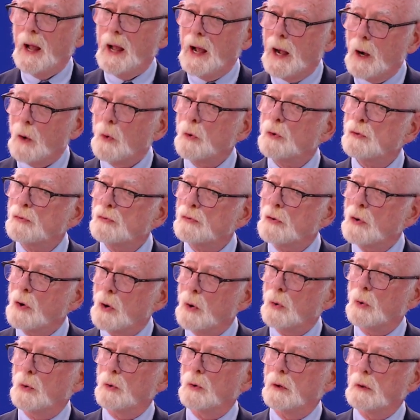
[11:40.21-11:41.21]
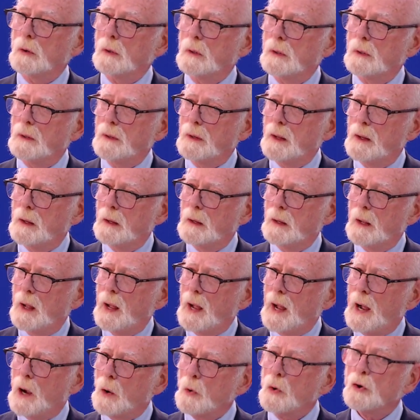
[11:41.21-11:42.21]
Our role,
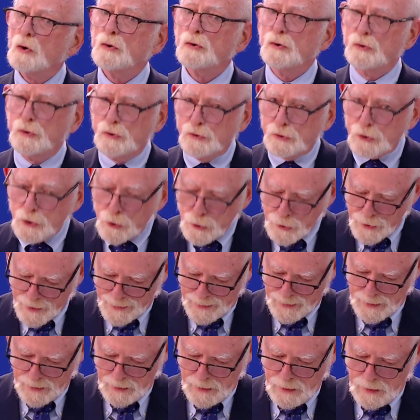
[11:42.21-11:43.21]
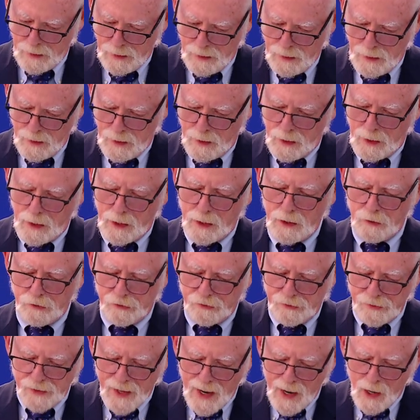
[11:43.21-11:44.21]
our duty,
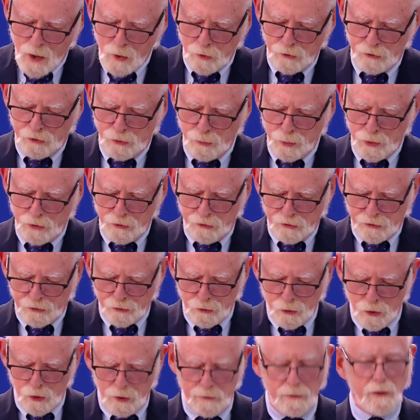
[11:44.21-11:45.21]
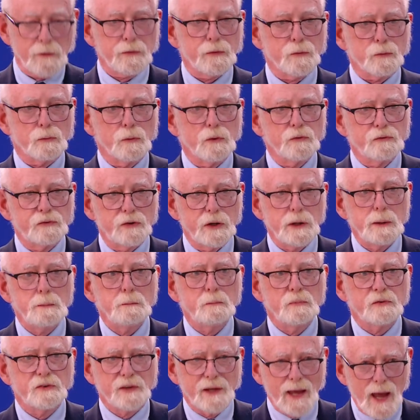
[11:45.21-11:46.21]
is now to ensure that the
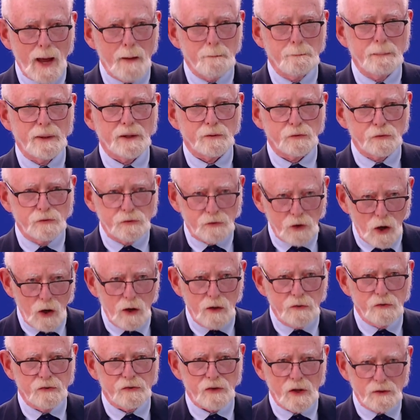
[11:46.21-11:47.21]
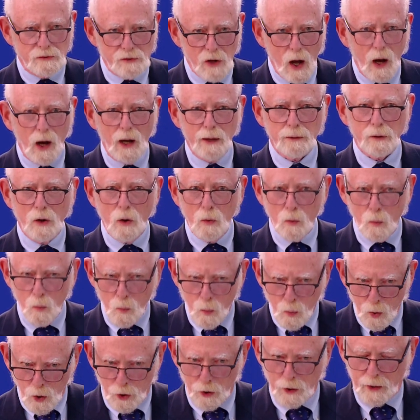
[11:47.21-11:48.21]
regime's gambit does not
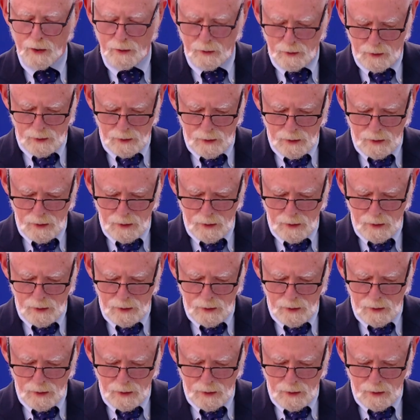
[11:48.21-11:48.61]
work.